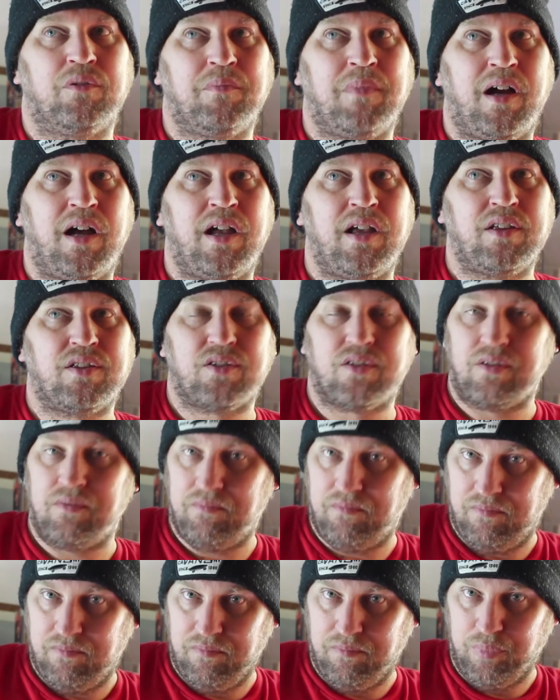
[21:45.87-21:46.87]
my
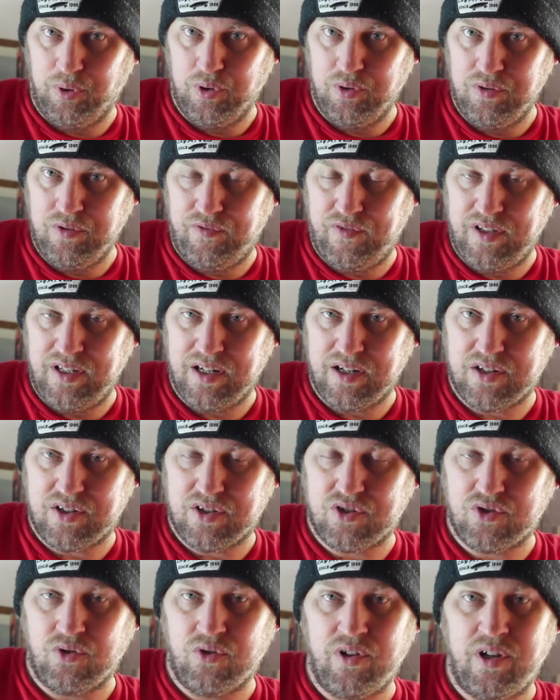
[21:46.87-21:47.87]
Blue Phoenix
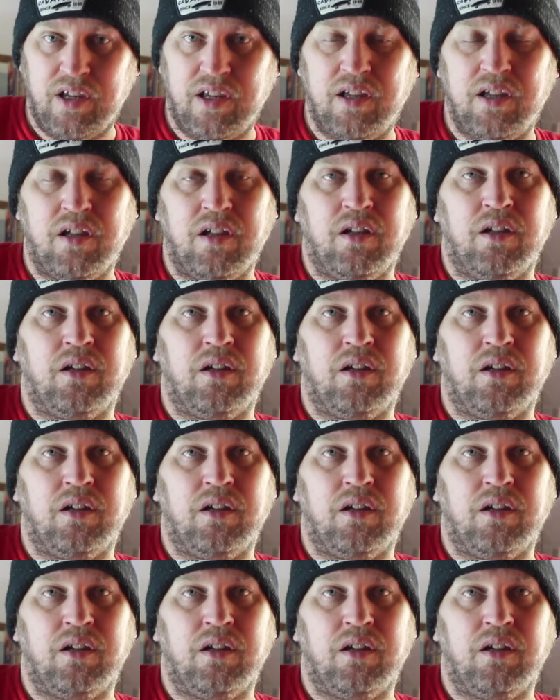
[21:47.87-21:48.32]
story.